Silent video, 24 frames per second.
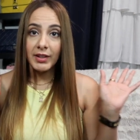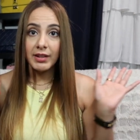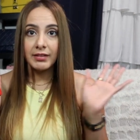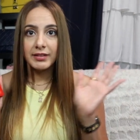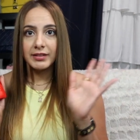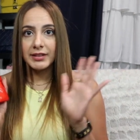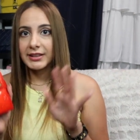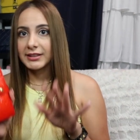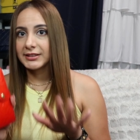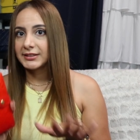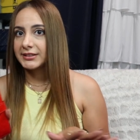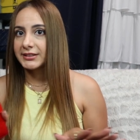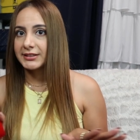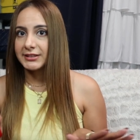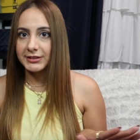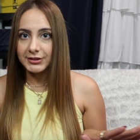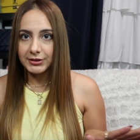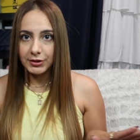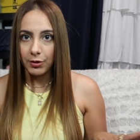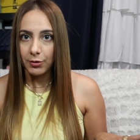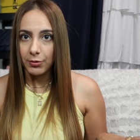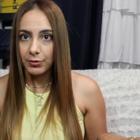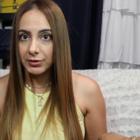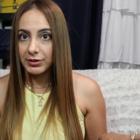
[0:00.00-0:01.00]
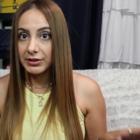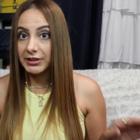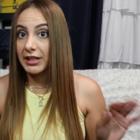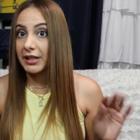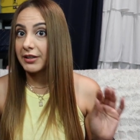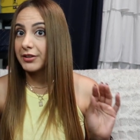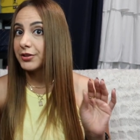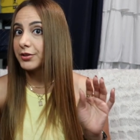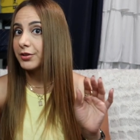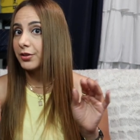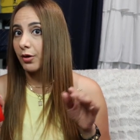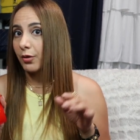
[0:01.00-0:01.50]
This is totally
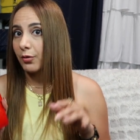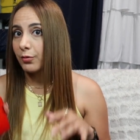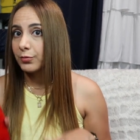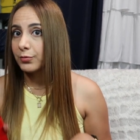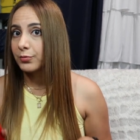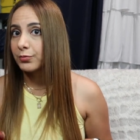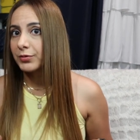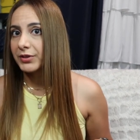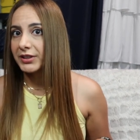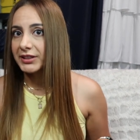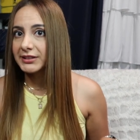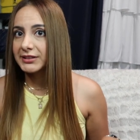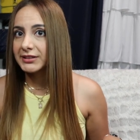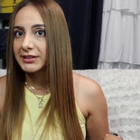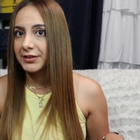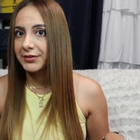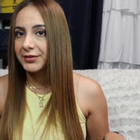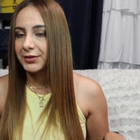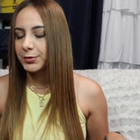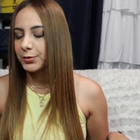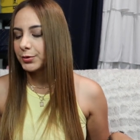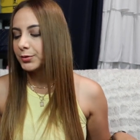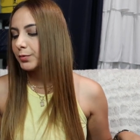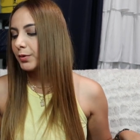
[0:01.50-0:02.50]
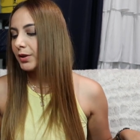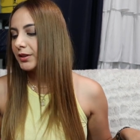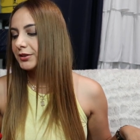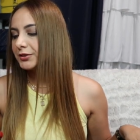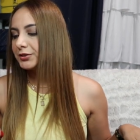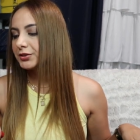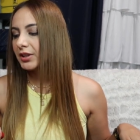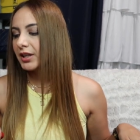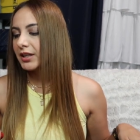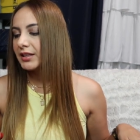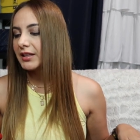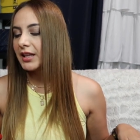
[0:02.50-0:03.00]
at your own risk if you would want to
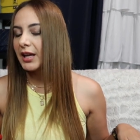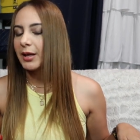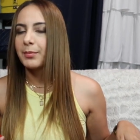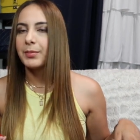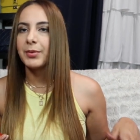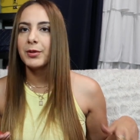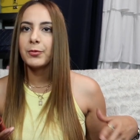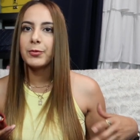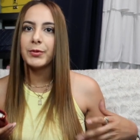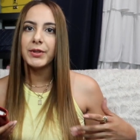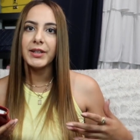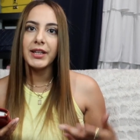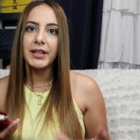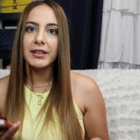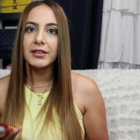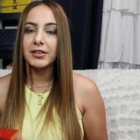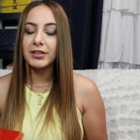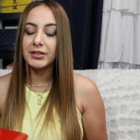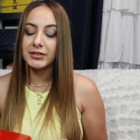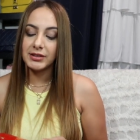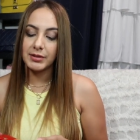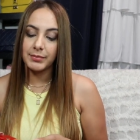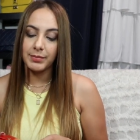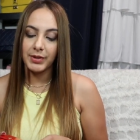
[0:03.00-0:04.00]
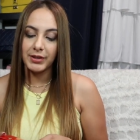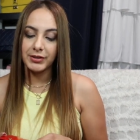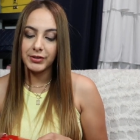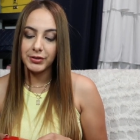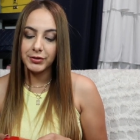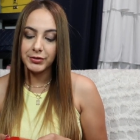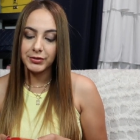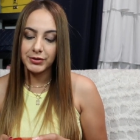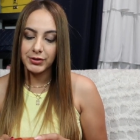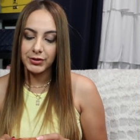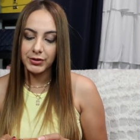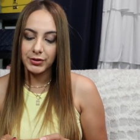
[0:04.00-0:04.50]
try that, but we had looked up on
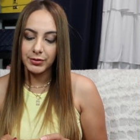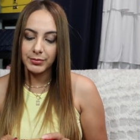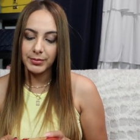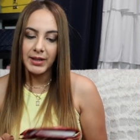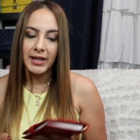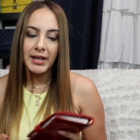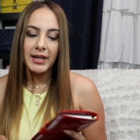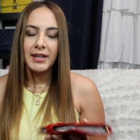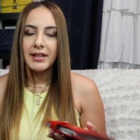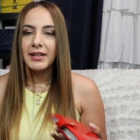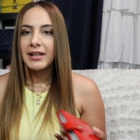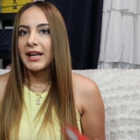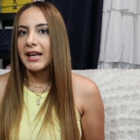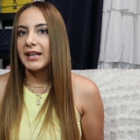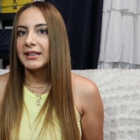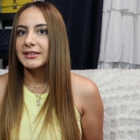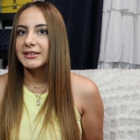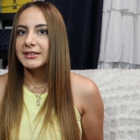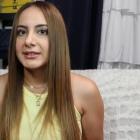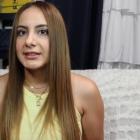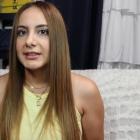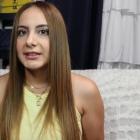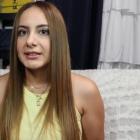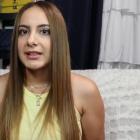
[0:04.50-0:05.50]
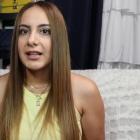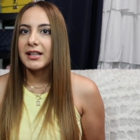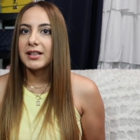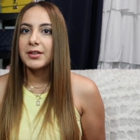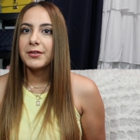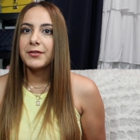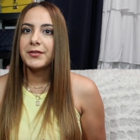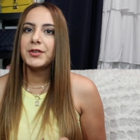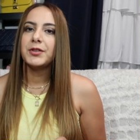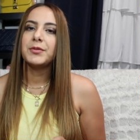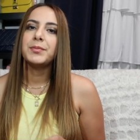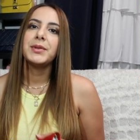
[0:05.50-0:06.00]
YouTube and seen that a
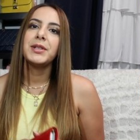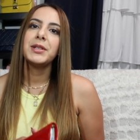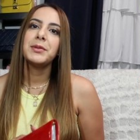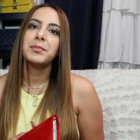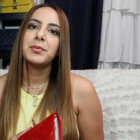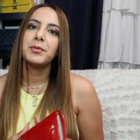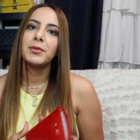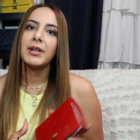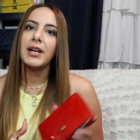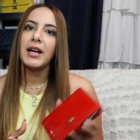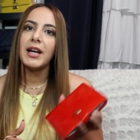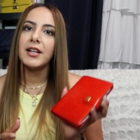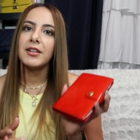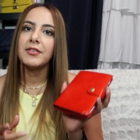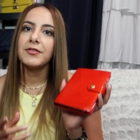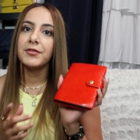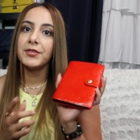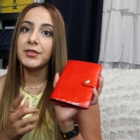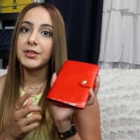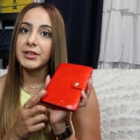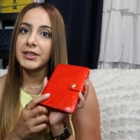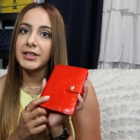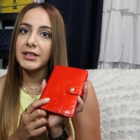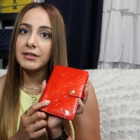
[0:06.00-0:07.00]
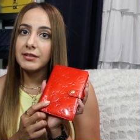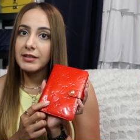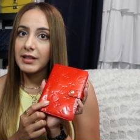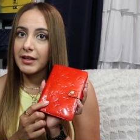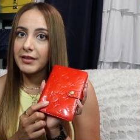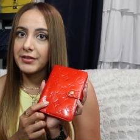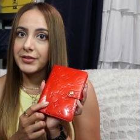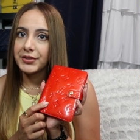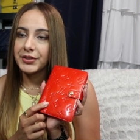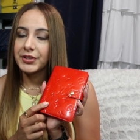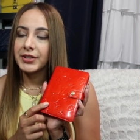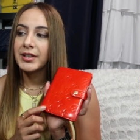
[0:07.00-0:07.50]
few people had Vernis
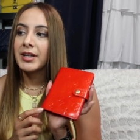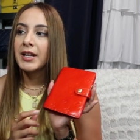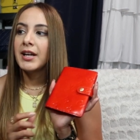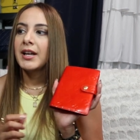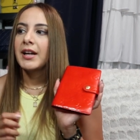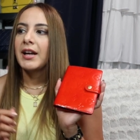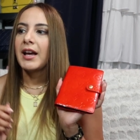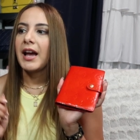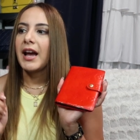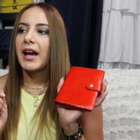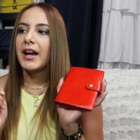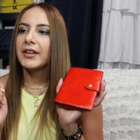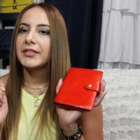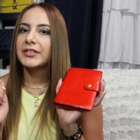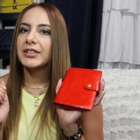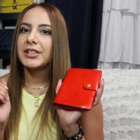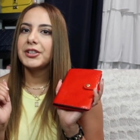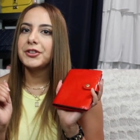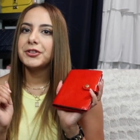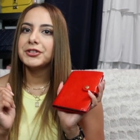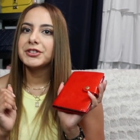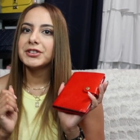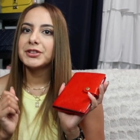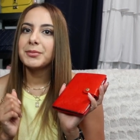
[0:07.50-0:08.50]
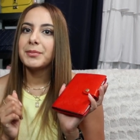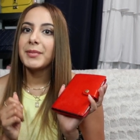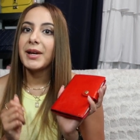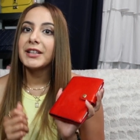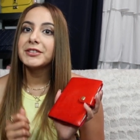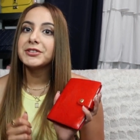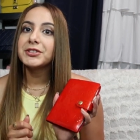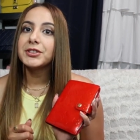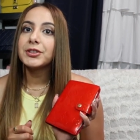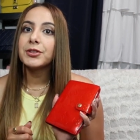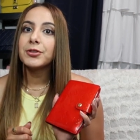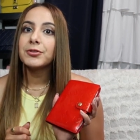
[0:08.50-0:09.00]
leather and they used a
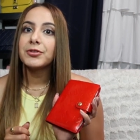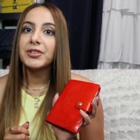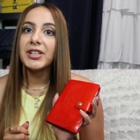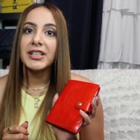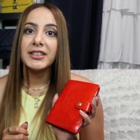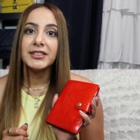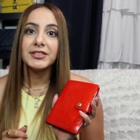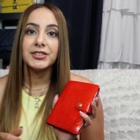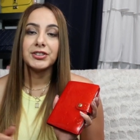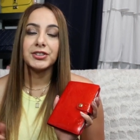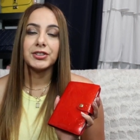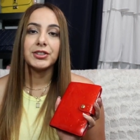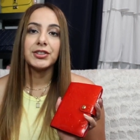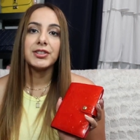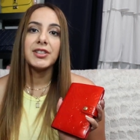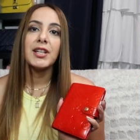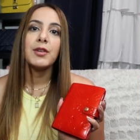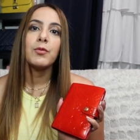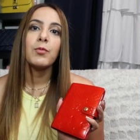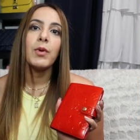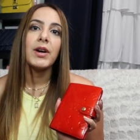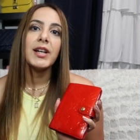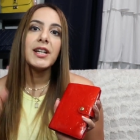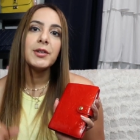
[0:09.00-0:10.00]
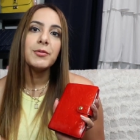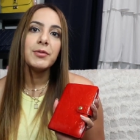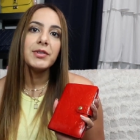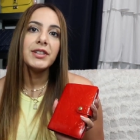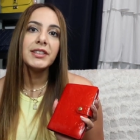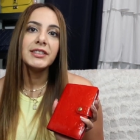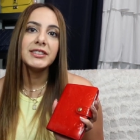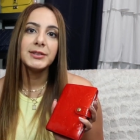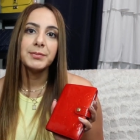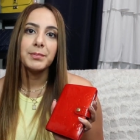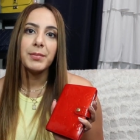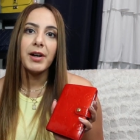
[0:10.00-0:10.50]
magic eraser. They wet it with
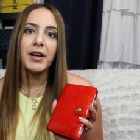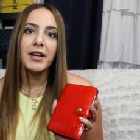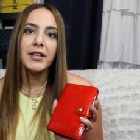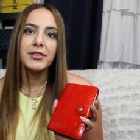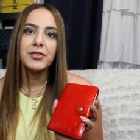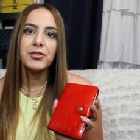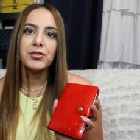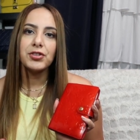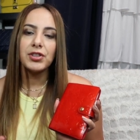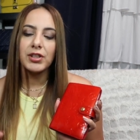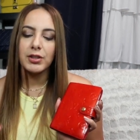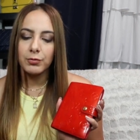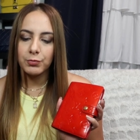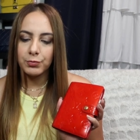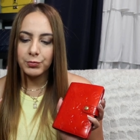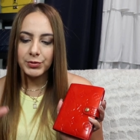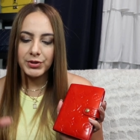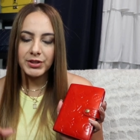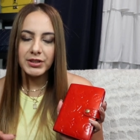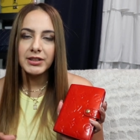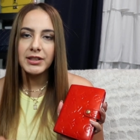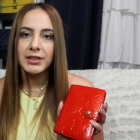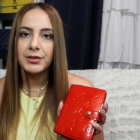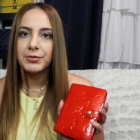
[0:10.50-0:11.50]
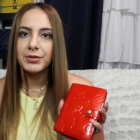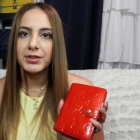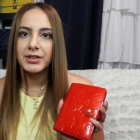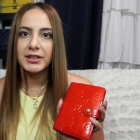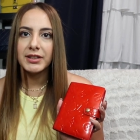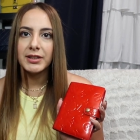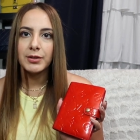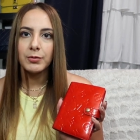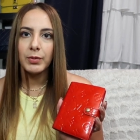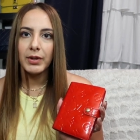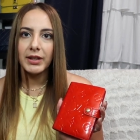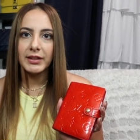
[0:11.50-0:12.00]
a sponge, like
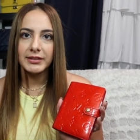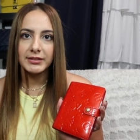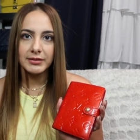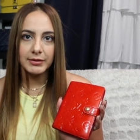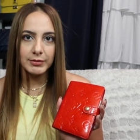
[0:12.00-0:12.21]
really wet